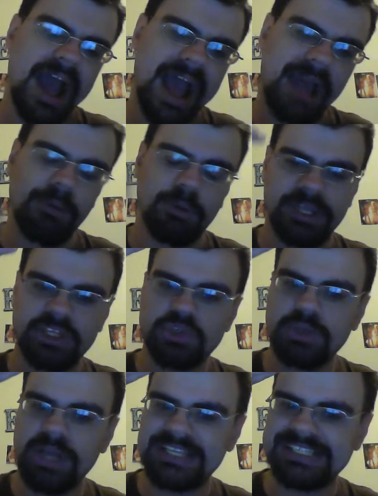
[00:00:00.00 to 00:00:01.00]
I will catch
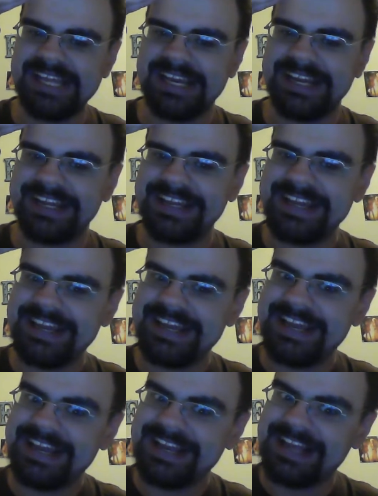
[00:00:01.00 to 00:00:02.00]
you guys later.
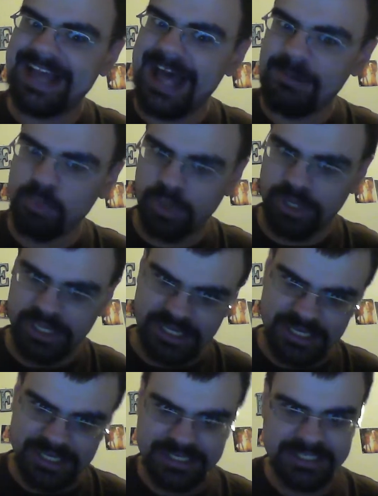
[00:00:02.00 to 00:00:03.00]
Kamui.